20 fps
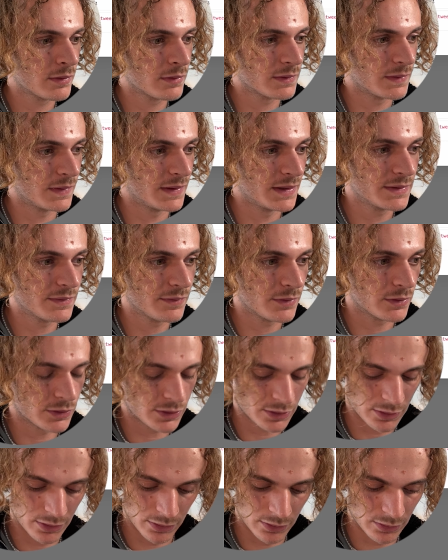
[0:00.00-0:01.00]
this
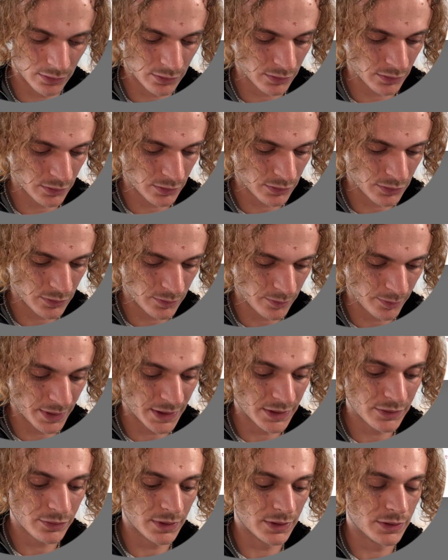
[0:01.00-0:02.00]
function
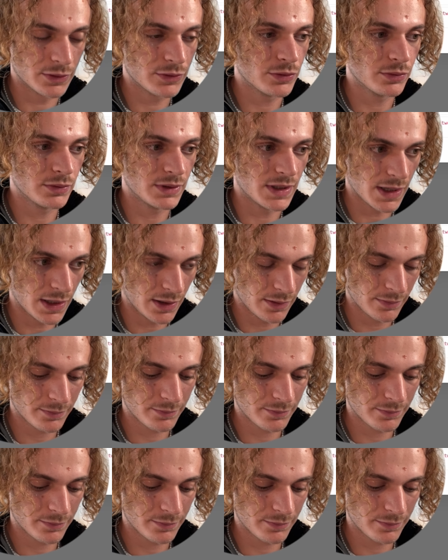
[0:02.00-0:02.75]
between today